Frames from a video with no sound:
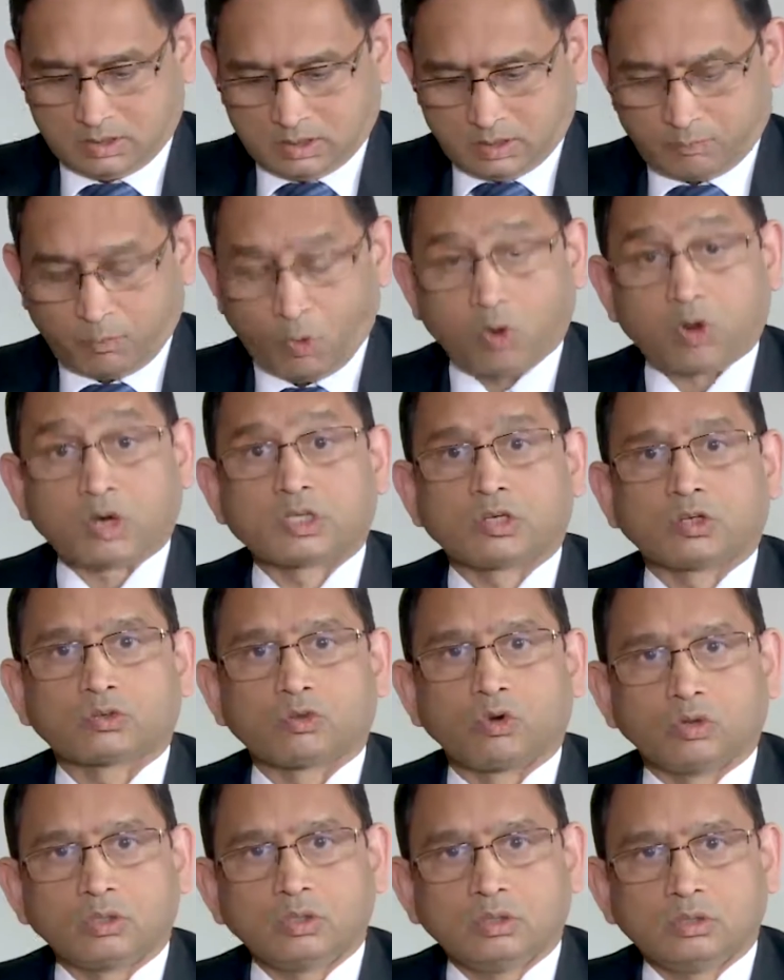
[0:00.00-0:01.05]
products have
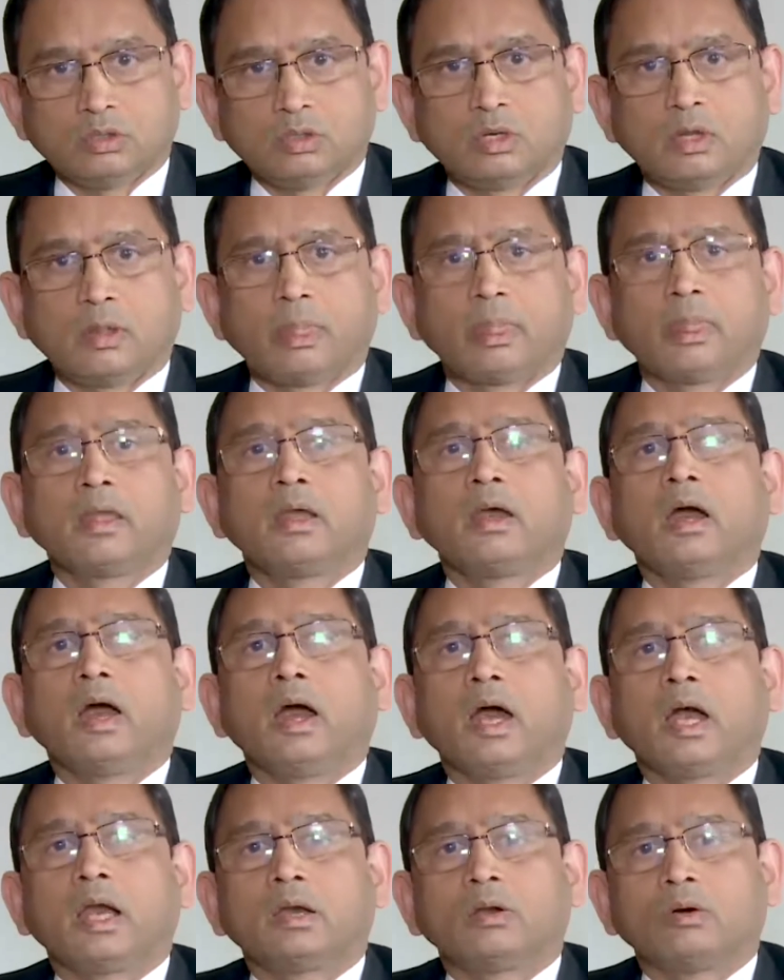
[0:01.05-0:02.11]
gone.
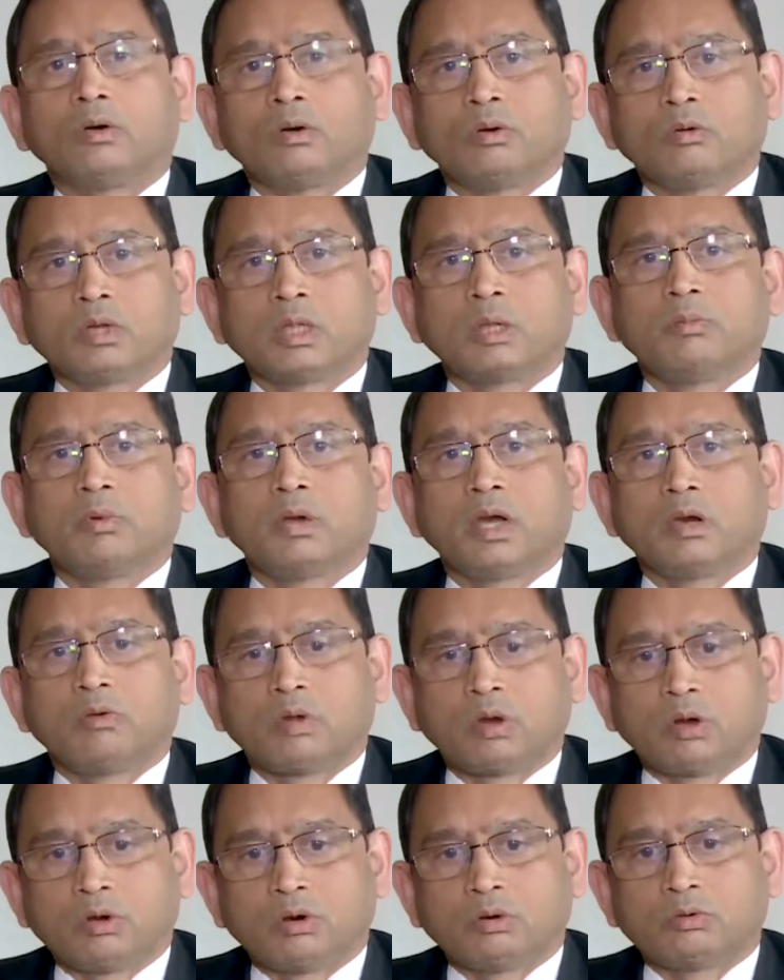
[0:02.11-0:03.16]
And over the period, we
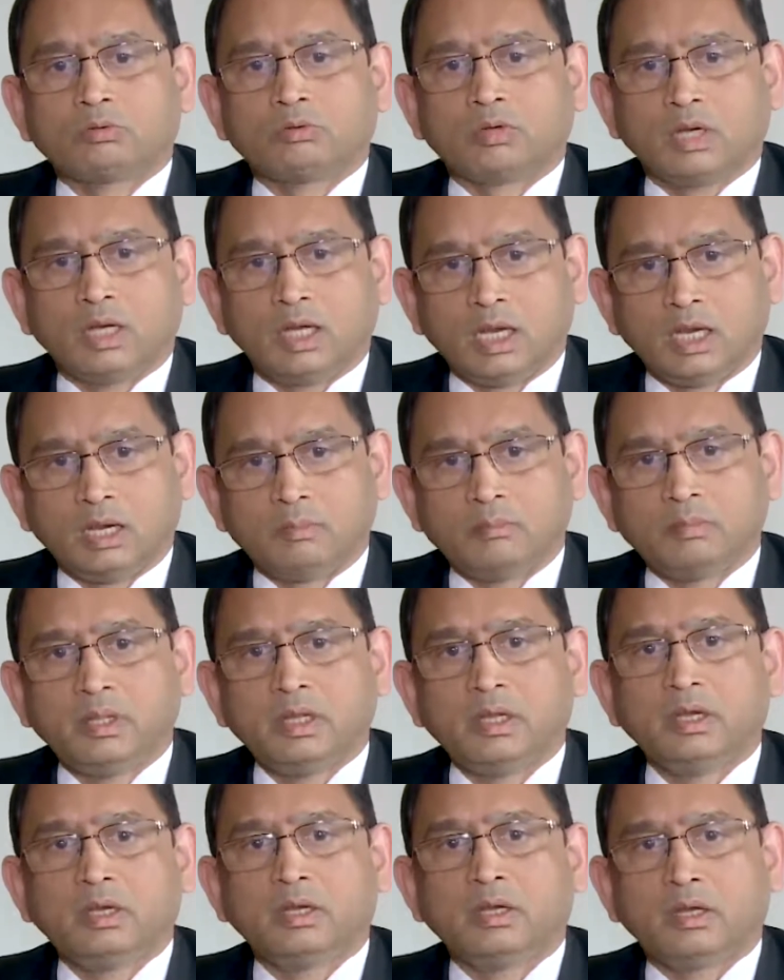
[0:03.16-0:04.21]
have helped
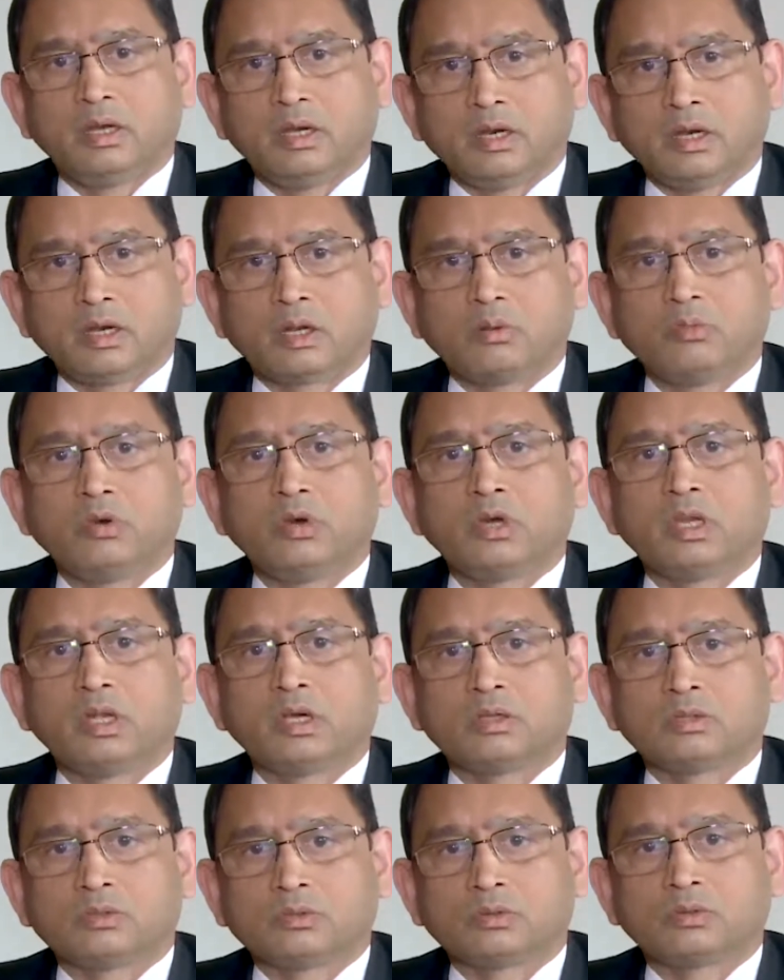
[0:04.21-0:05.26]
the Indian community
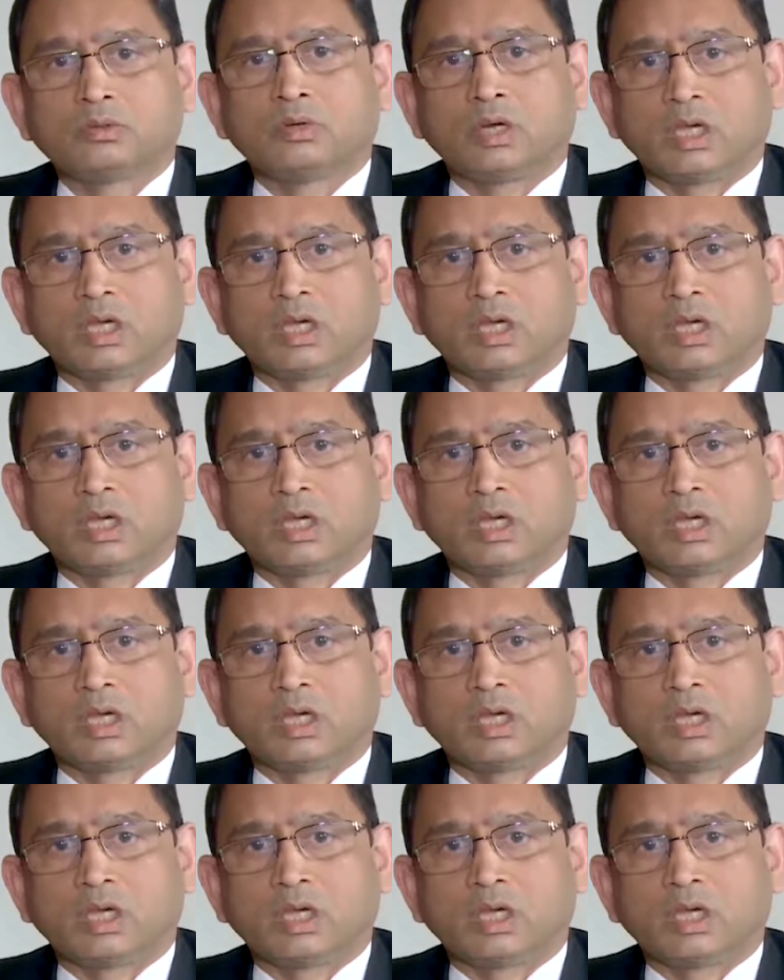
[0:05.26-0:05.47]
also,